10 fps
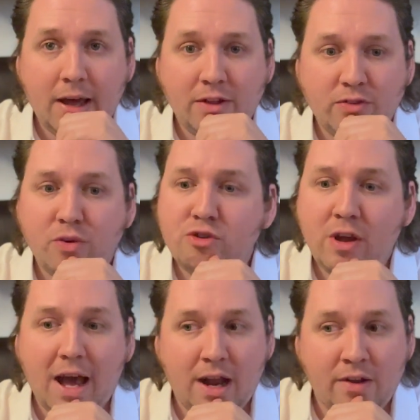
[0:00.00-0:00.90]
So she
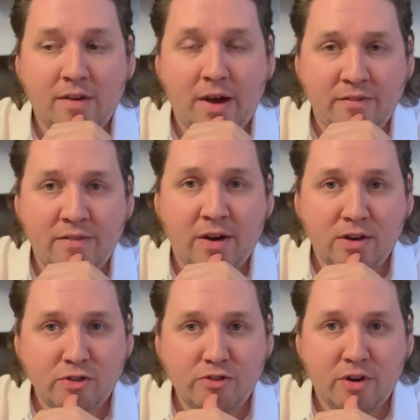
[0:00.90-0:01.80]
had a
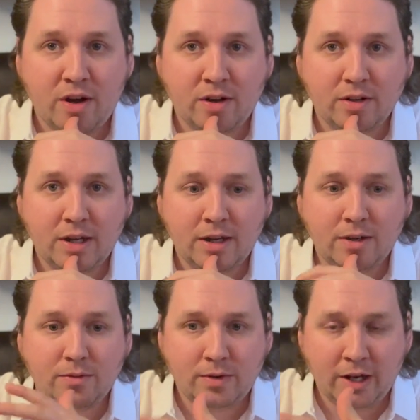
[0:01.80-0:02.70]
very strong
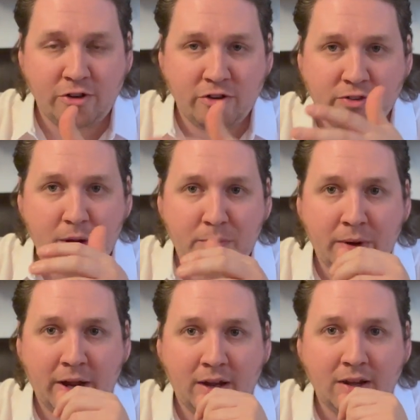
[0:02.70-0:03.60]
religious
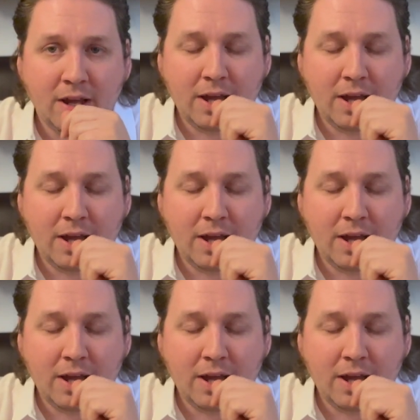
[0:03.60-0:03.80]
upbringing.